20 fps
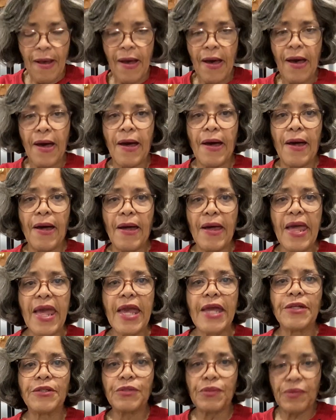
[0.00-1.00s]

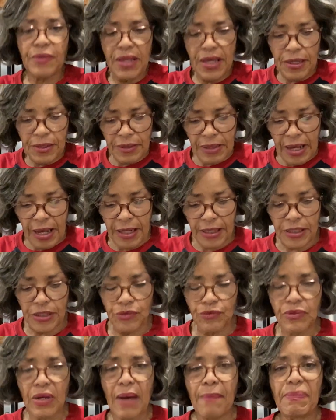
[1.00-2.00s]
handle that I can
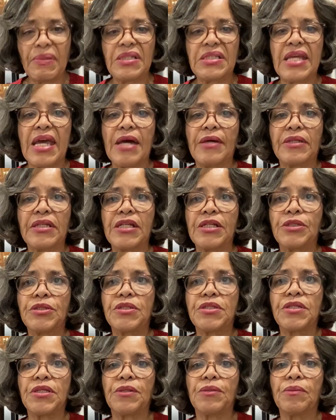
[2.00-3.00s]
drop it down
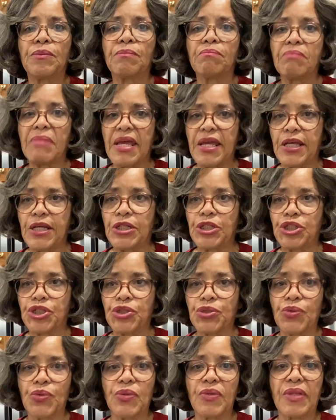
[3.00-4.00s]
into, making
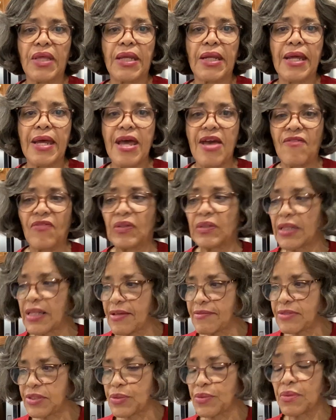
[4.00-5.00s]
sure that I have gloves
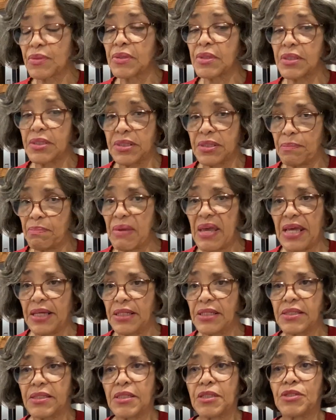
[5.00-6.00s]
on because the pan
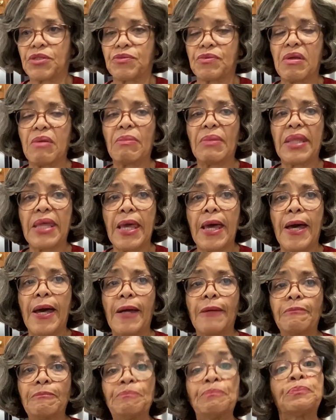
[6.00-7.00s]
is extremely hot.
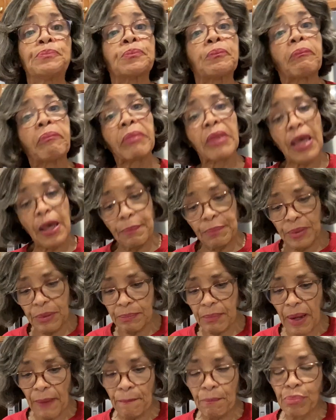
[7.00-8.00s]
I'll put my
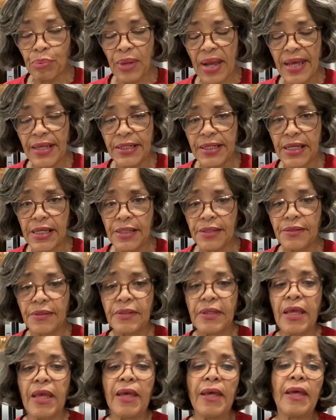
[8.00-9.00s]
bread in.
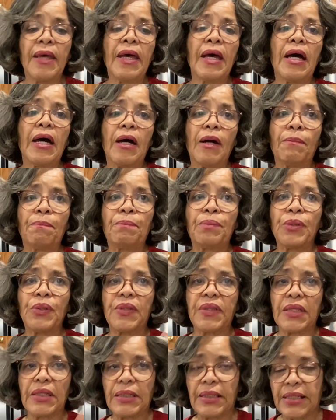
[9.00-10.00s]
I'll put the
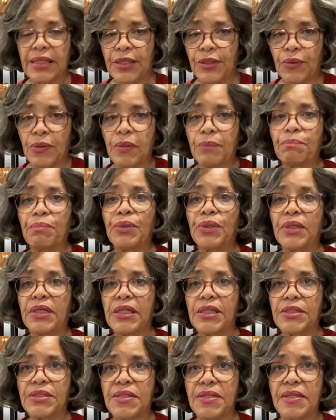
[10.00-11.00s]
lid on, put it
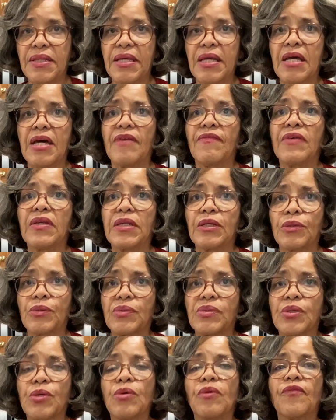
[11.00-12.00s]
into the oven. It'll
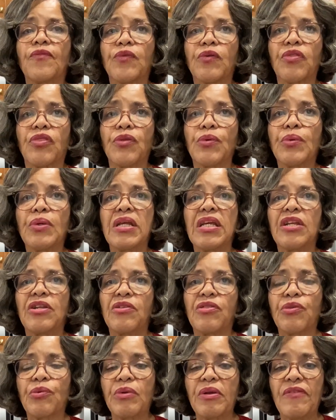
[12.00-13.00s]
cook for 30 to
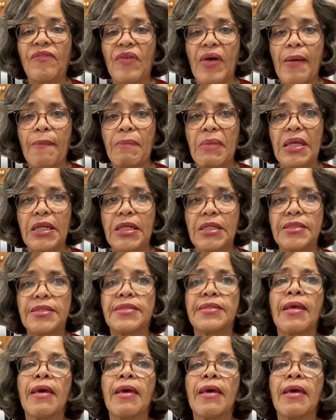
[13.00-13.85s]
35 minutes.